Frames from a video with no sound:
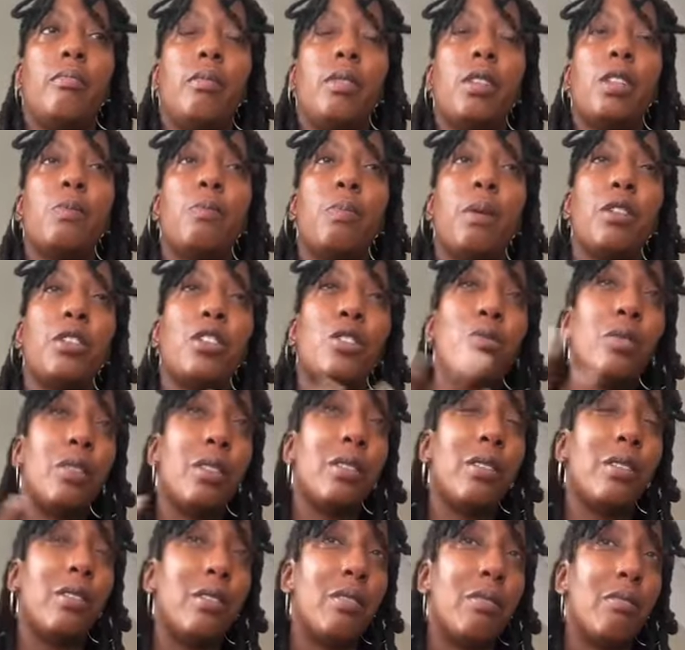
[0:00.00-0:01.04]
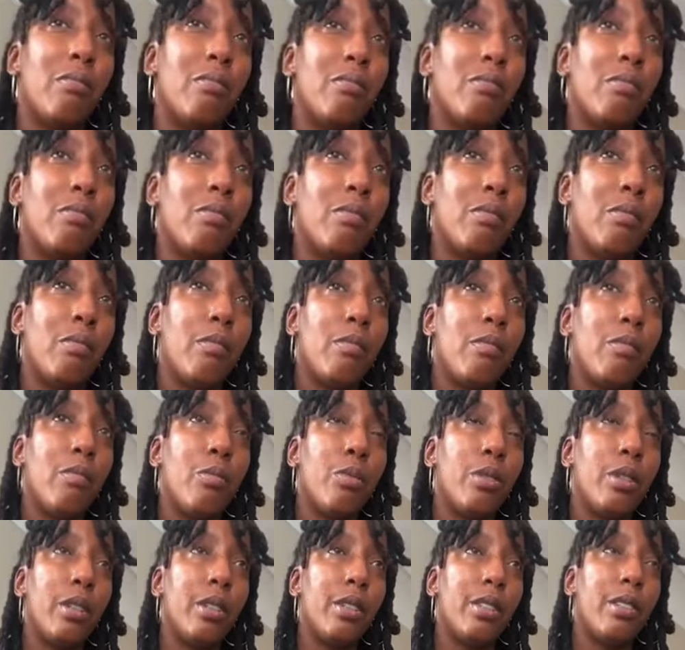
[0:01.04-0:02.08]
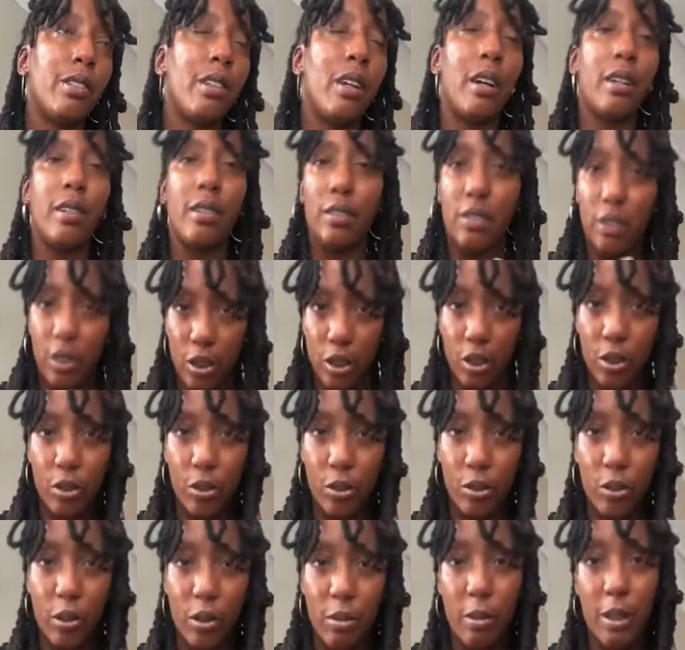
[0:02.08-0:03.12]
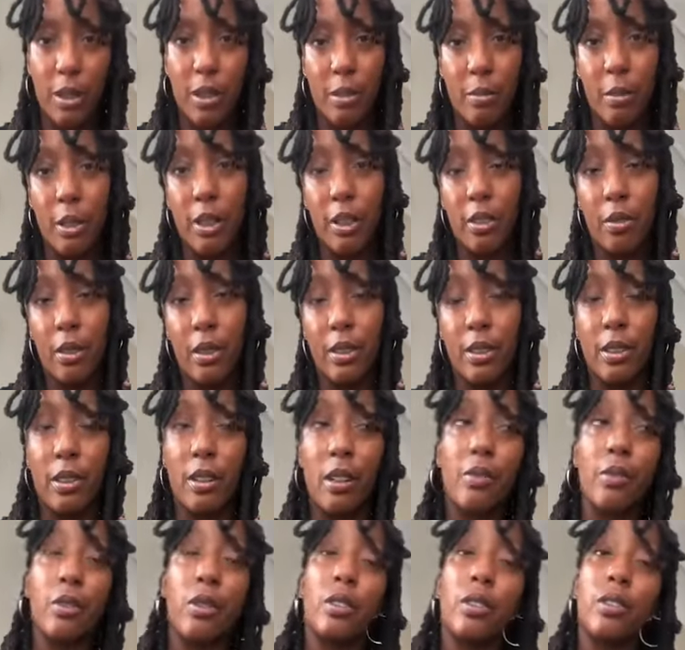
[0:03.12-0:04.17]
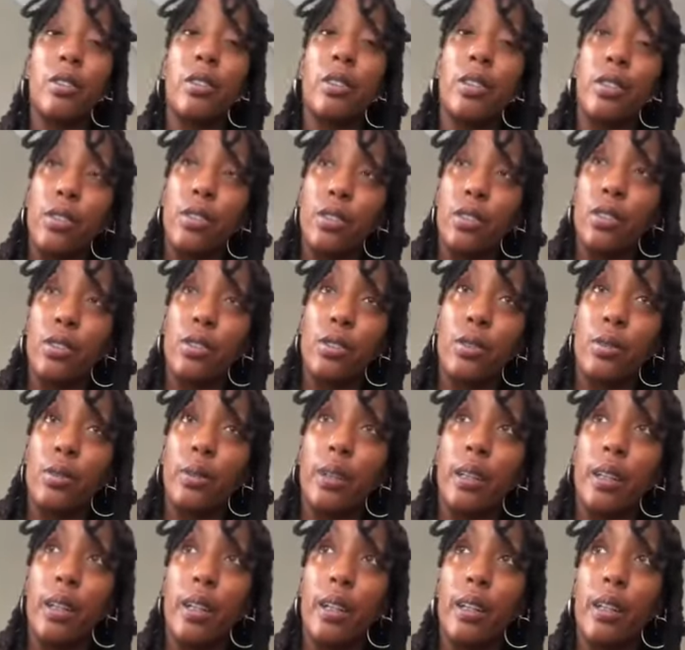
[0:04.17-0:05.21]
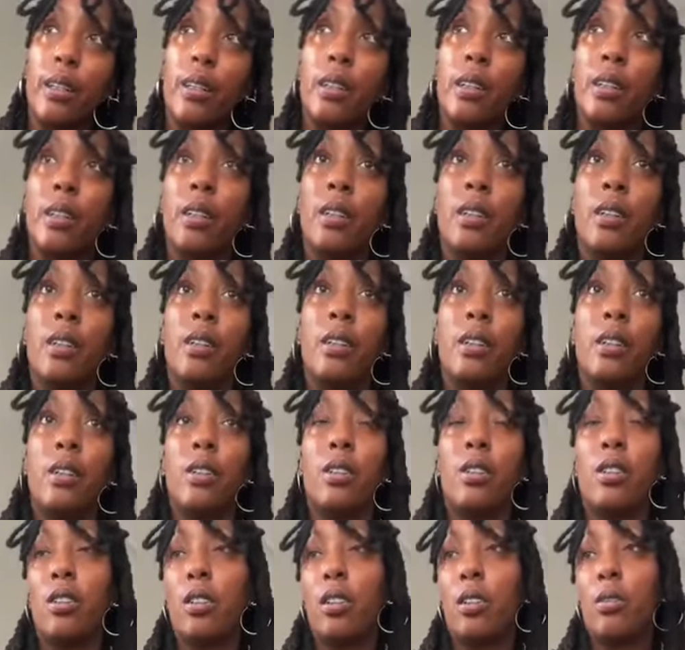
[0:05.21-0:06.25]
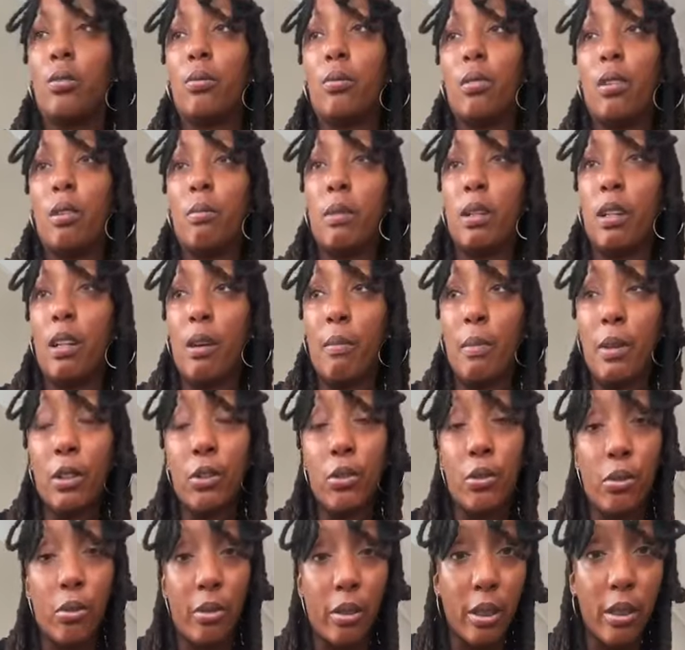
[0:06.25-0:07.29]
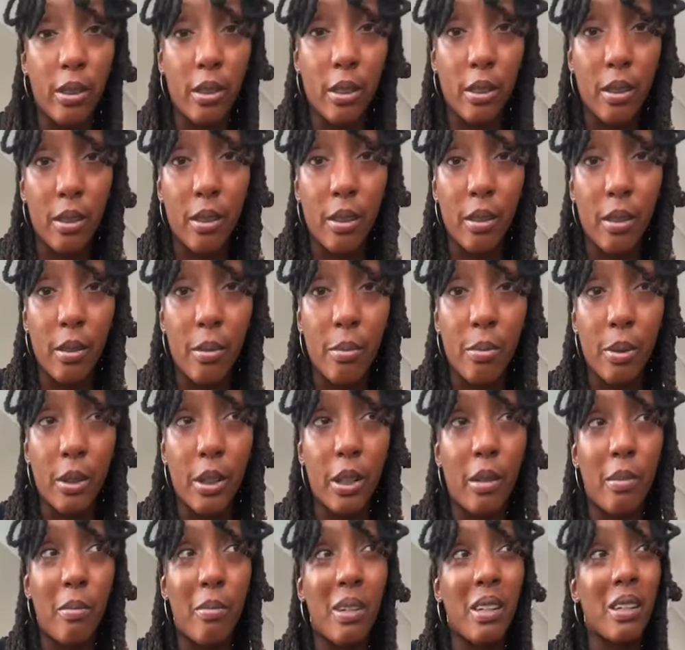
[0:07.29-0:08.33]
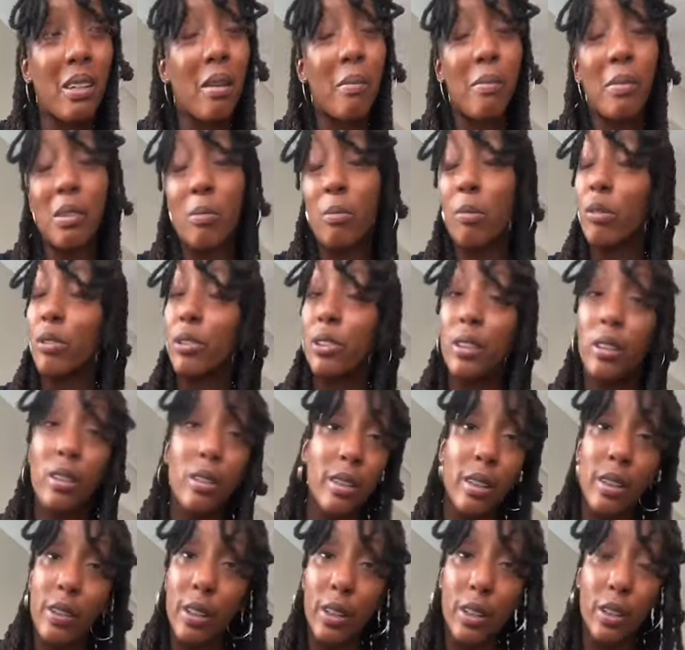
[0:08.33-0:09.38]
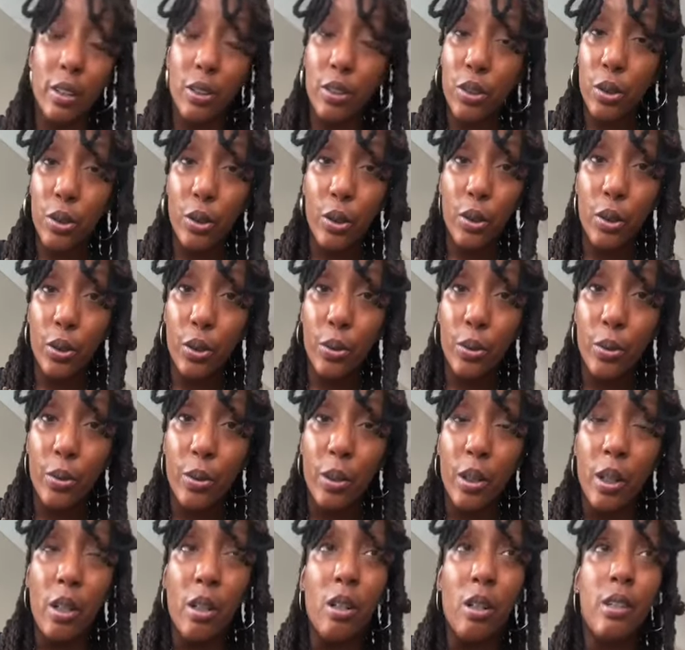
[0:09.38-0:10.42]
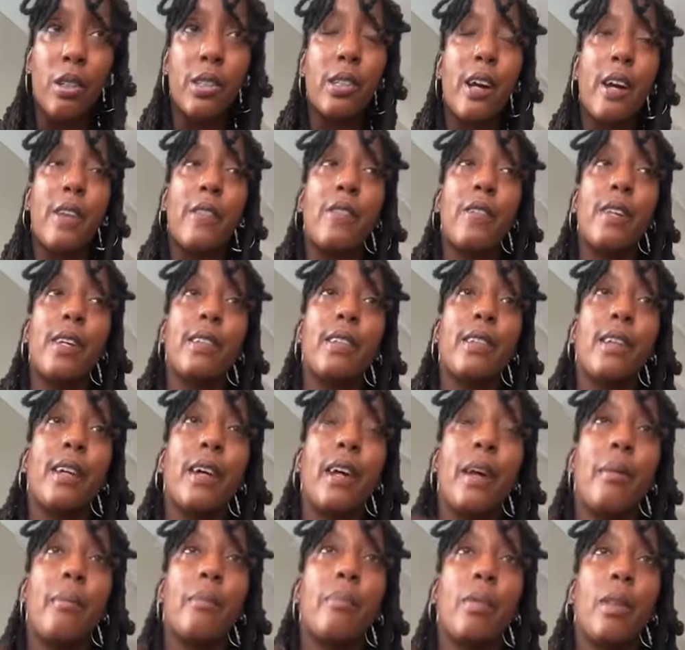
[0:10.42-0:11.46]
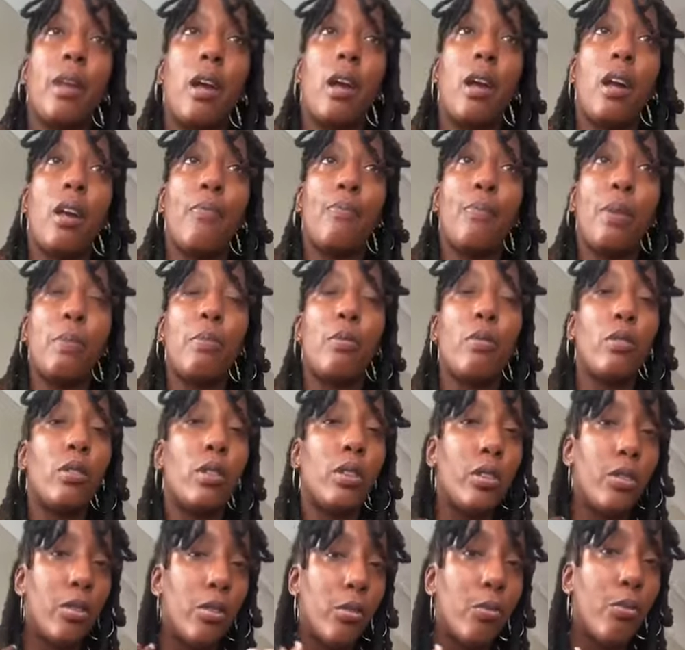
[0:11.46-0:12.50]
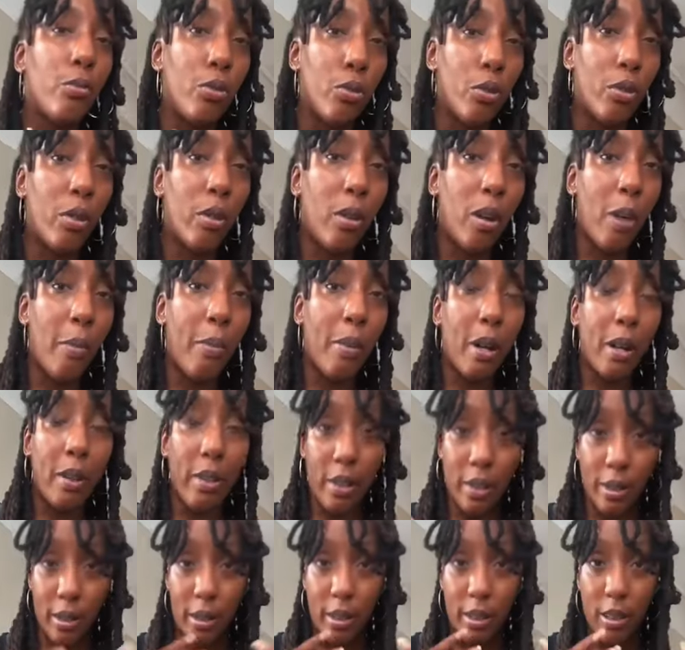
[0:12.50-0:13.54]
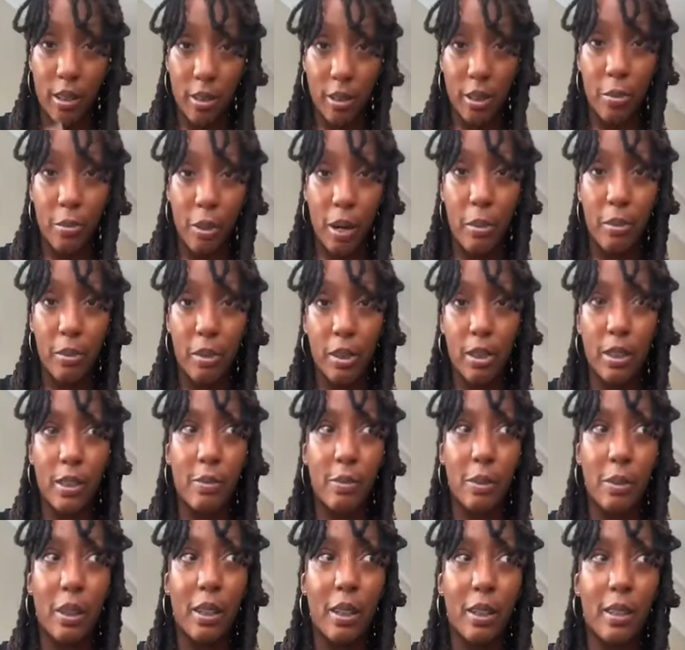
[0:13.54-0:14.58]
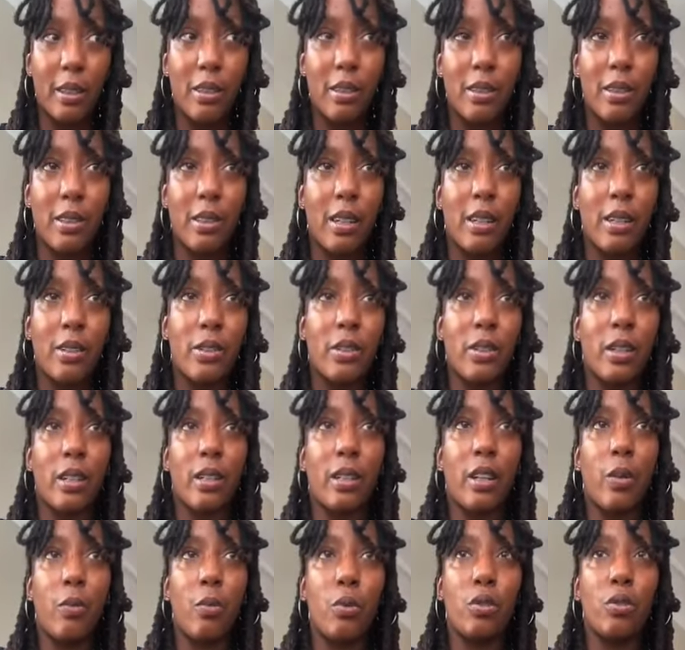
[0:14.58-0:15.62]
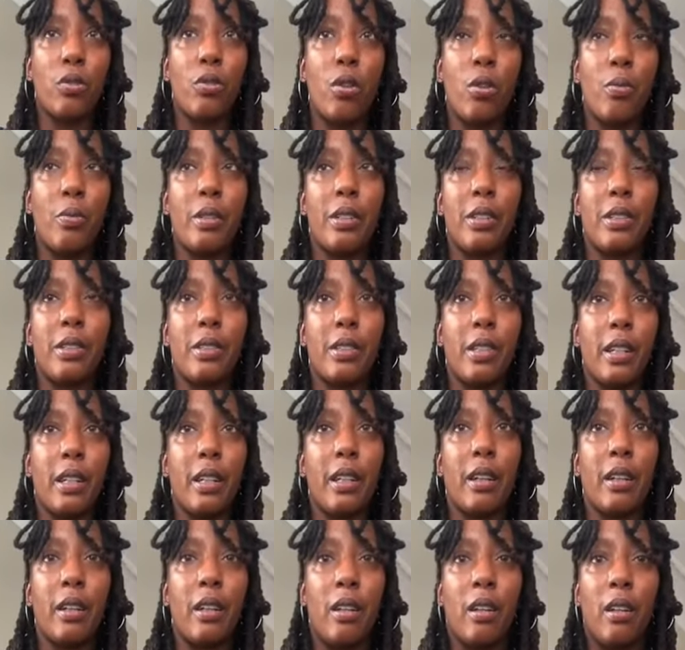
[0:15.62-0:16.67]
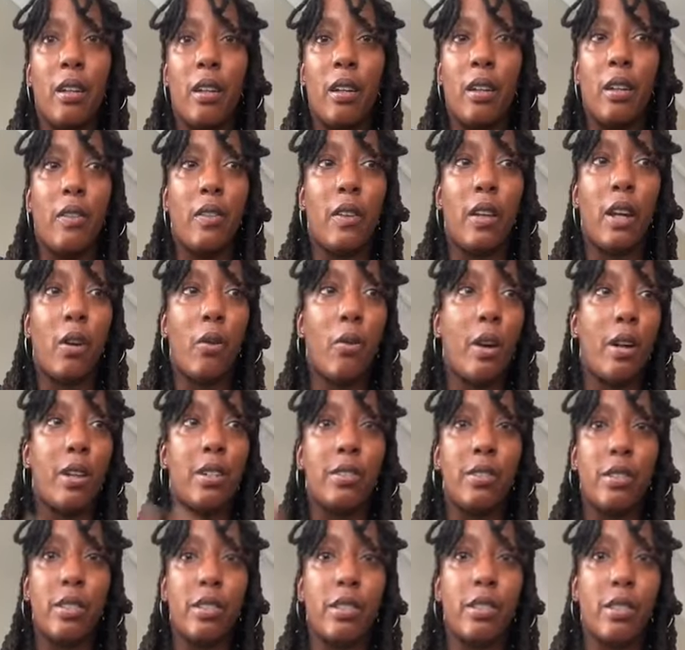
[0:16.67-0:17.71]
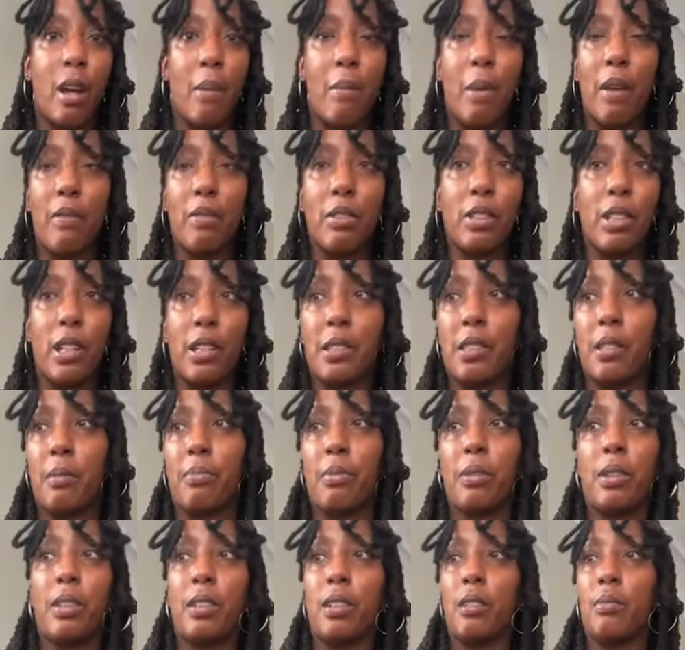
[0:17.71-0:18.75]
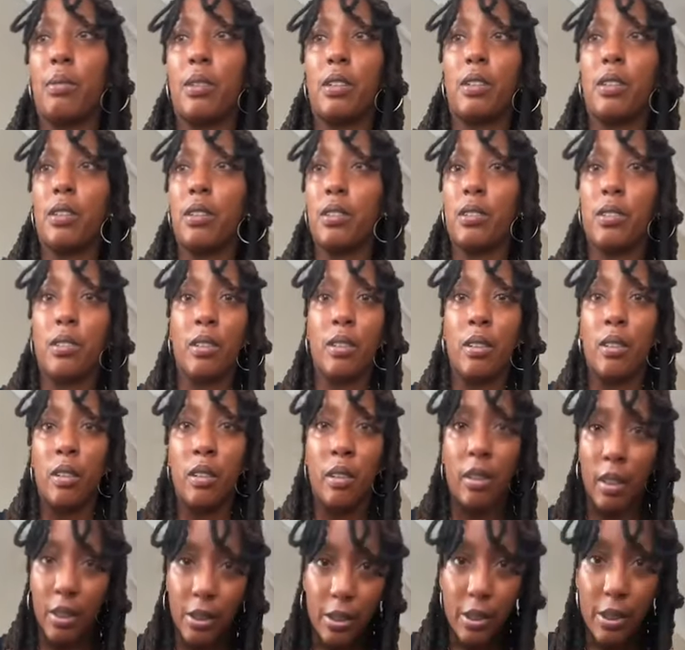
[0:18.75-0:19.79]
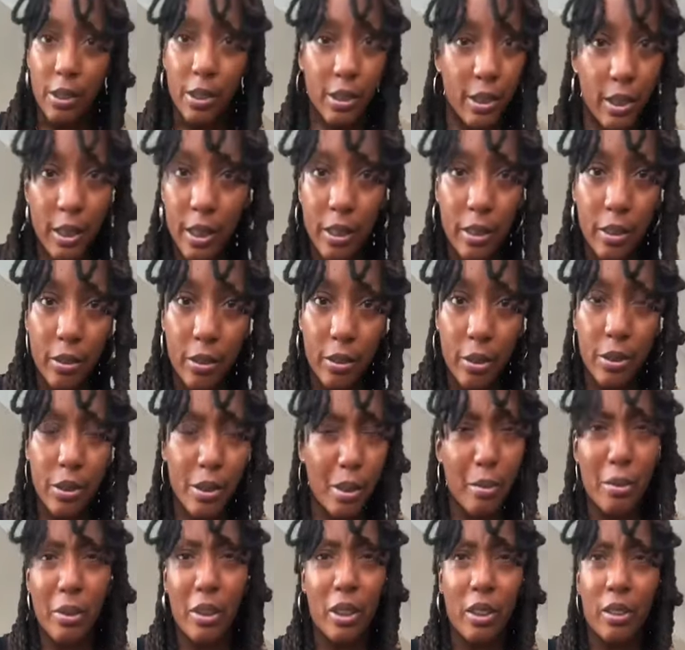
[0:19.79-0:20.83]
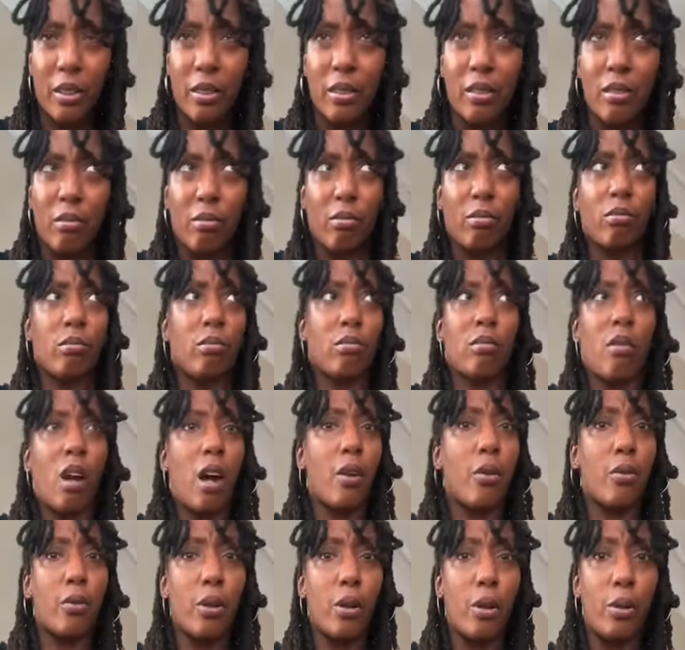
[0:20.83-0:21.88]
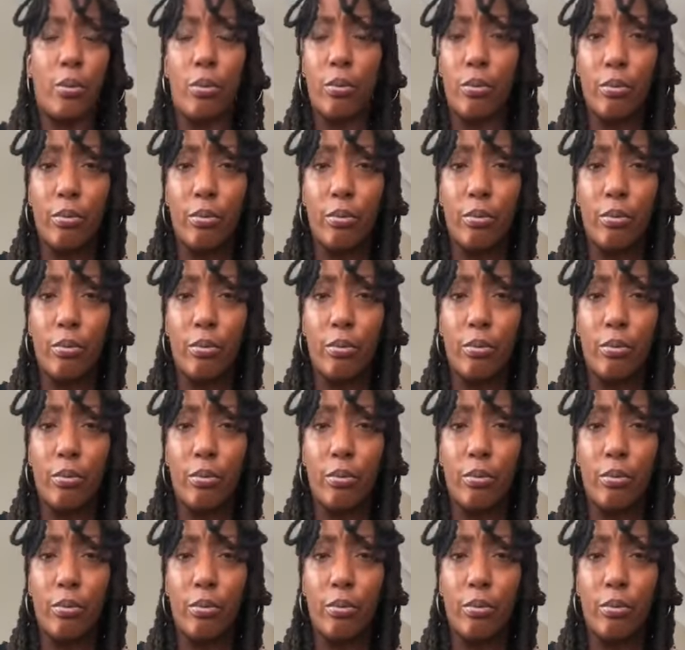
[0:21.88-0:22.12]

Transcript: especially when it's not intentional, can make somebody crazy. Now, if you're intentionally doing that, you know, it may not make you crazy, but it may not be the most healing thing that you can do. So I think that if people learn more about, like, the healing properties behind sex, like, they wouldn't always think that, oh, I just need to stop having sex completely because it's a sin or something. I don't know.